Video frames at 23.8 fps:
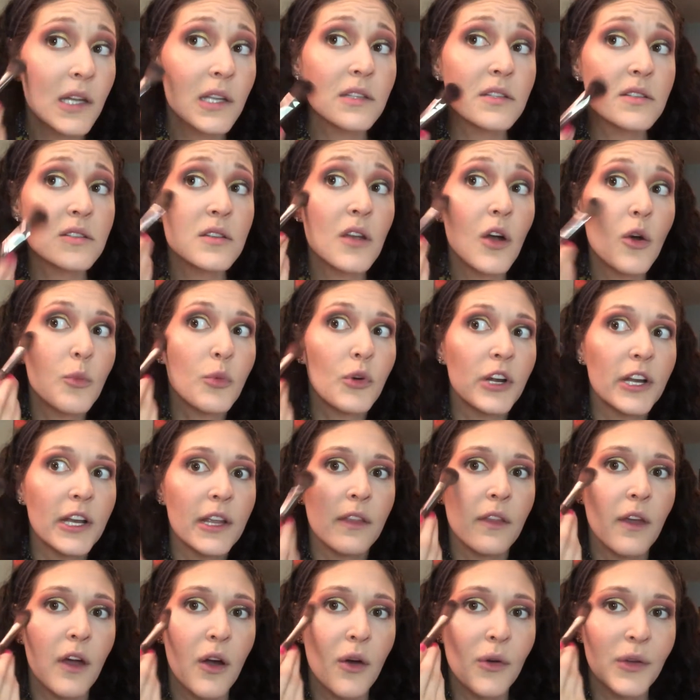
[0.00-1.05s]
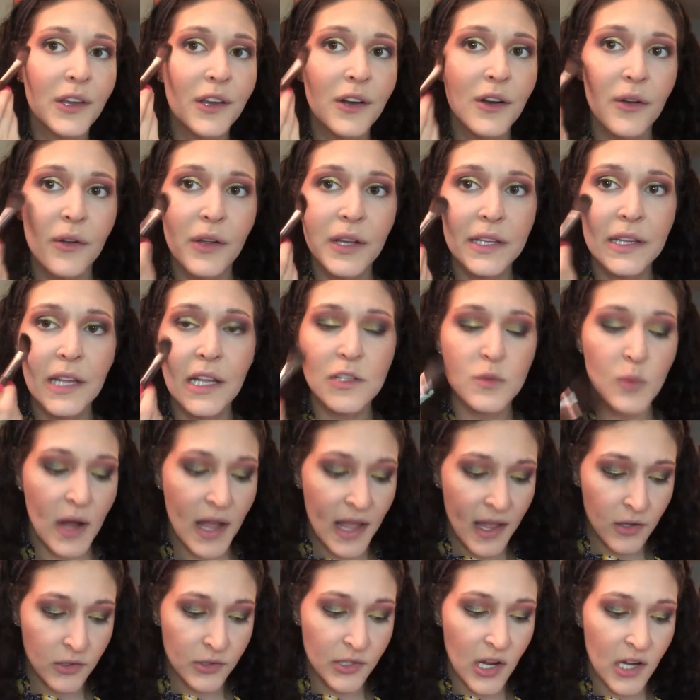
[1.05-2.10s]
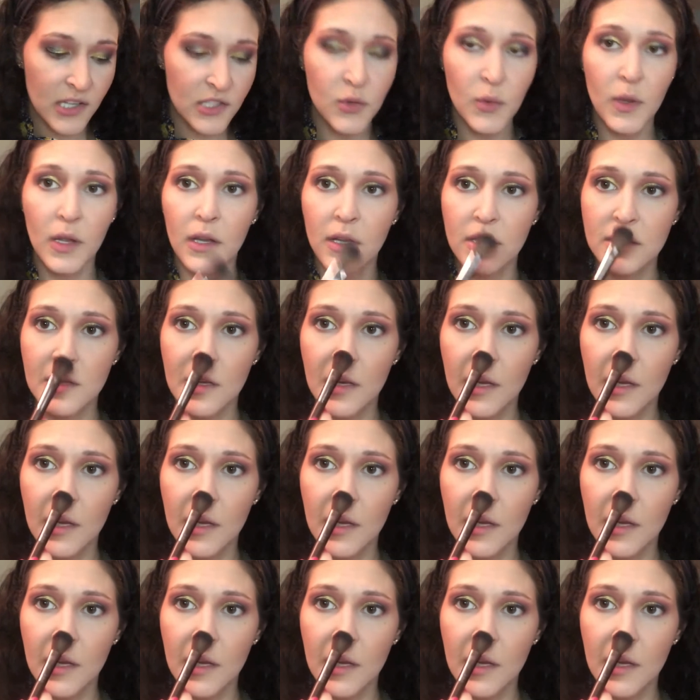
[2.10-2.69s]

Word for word: It's so pretty though, you know, like that's why I held on to it, because